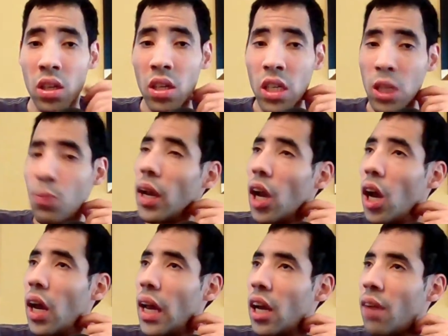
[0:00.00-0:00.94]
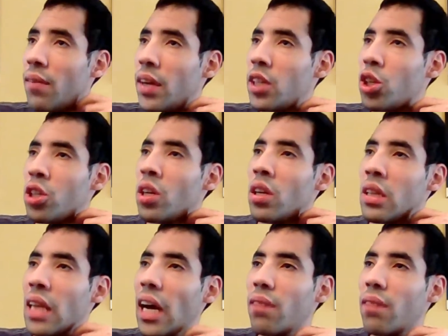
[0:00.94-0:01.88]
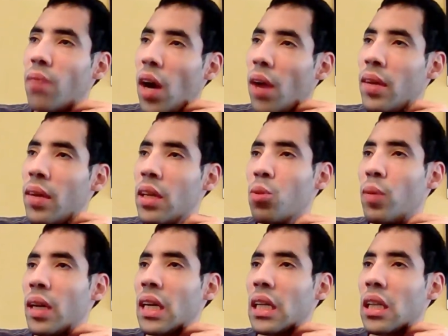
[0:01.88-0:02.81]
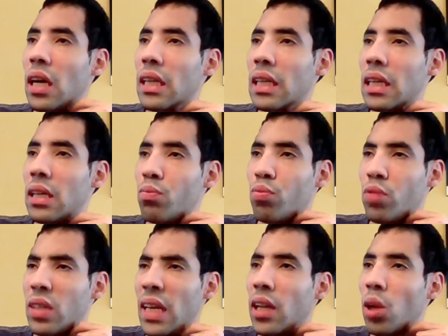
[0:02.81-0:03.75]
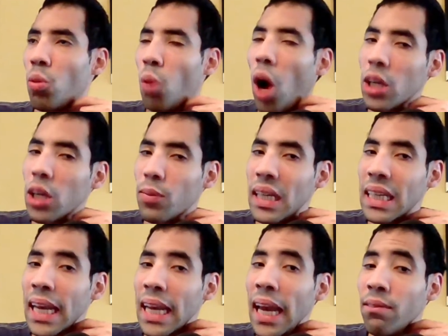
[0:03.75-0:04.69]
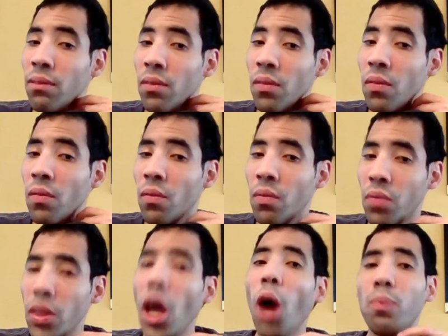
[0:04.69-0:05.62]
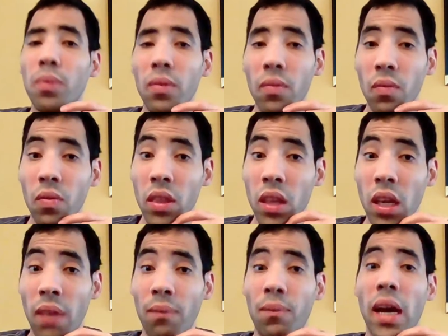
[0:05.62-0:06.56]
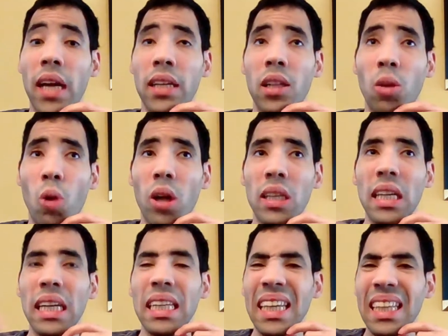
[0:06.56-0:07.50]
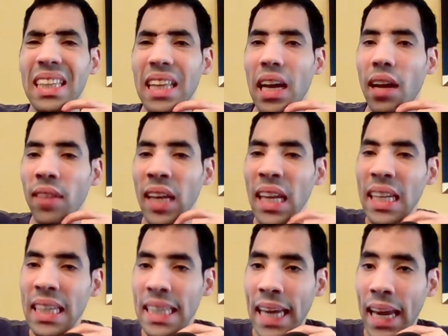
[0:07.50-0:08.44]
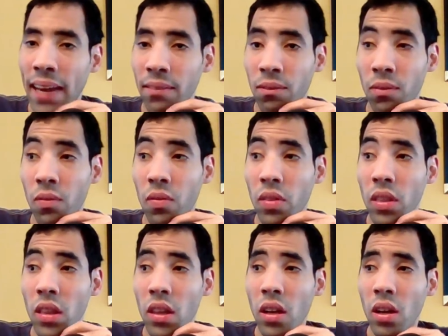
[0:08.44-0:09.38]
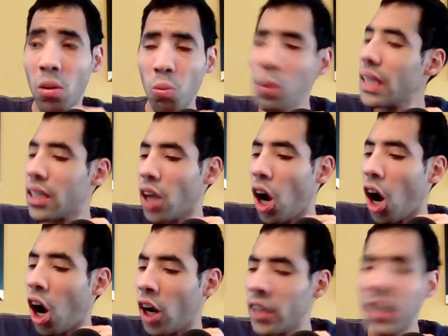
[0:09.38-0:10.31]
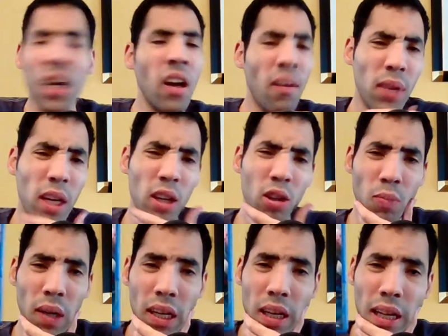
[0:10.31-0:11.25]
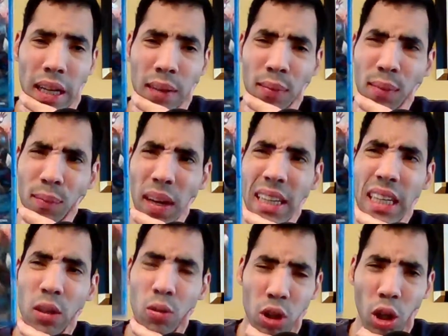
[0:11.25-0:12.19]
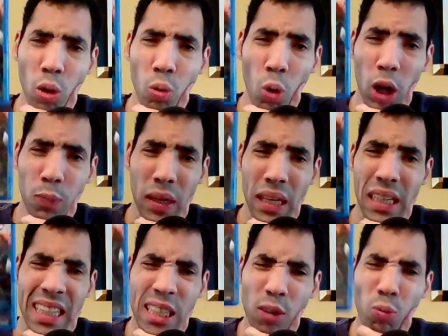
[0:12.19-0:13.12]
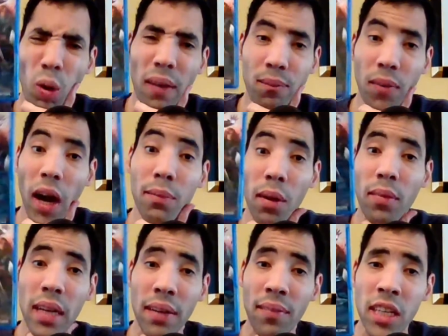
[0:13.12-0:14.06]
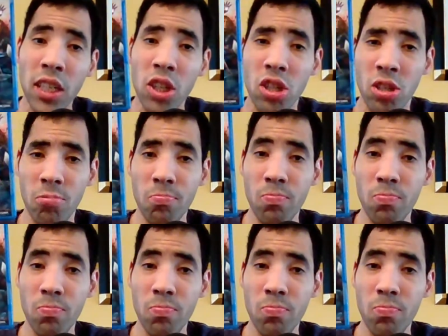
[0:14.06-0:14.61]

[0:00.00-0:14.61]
Speaking of any Avengers, that remind me, did we get that to see the Wasp in this game? Nope. In fact, the Wasp that's it, it's not even in this game. Which is odd, because, because if, if in General Wasp in this should want to find me over the Avengers.